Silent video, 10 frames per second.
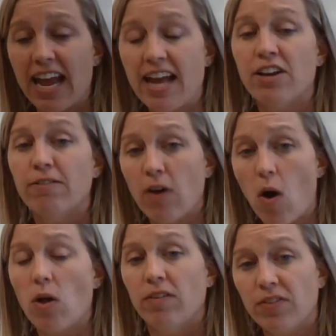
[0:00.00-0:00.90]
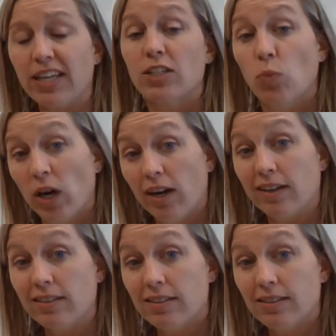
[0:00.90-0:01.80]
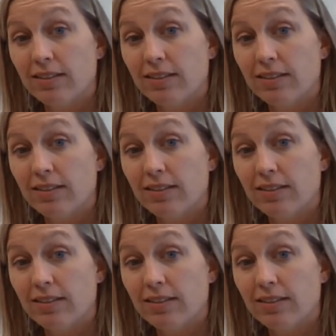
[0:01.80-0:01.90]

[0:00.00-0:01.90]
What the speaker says: end of all of these words?